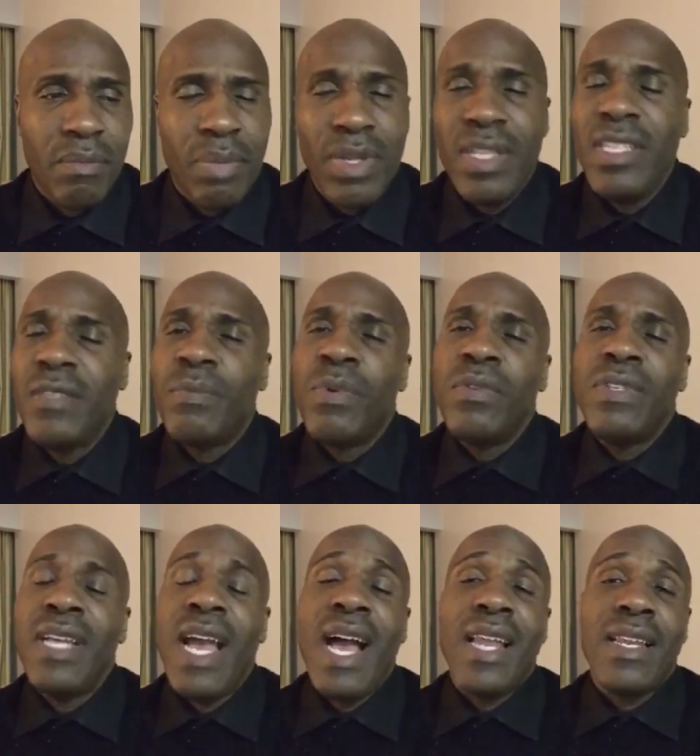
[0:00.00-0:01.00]
police
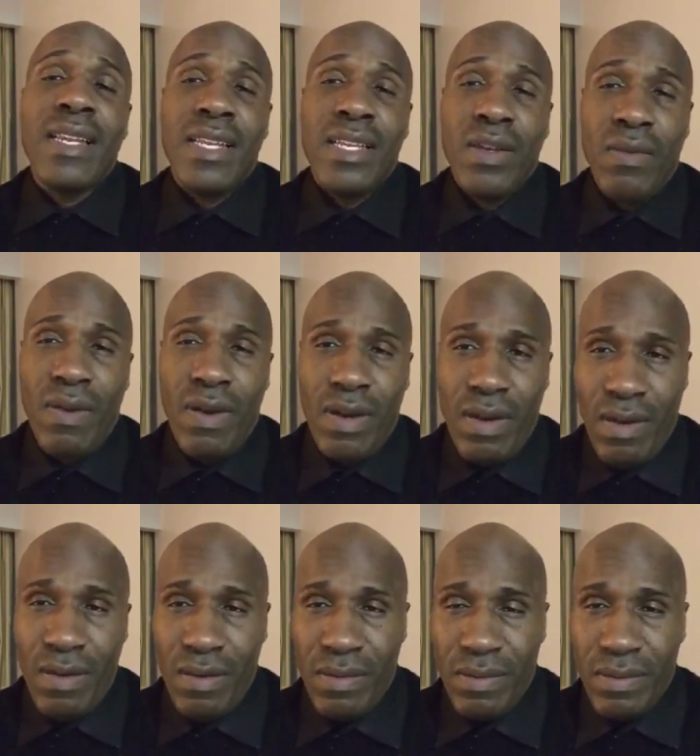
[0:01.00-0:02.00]
brutality going
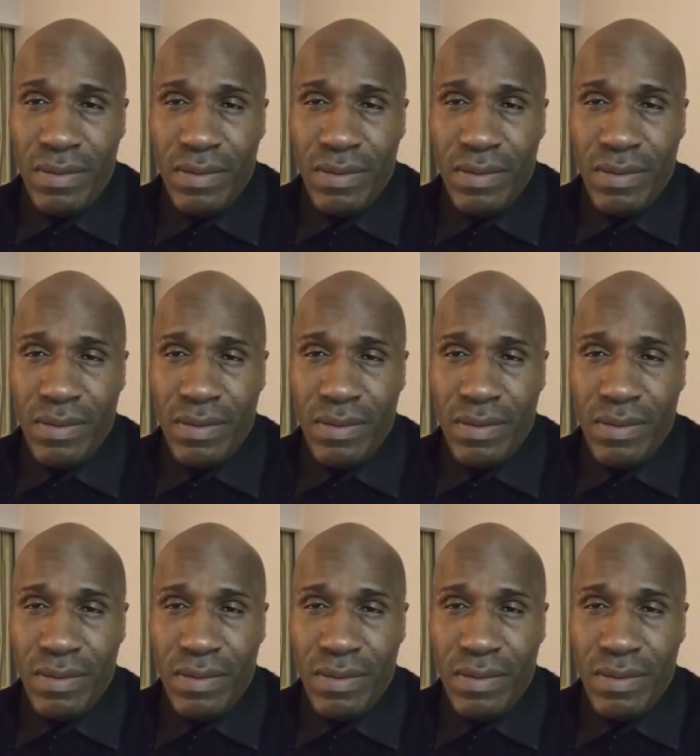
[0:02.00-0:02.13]
on.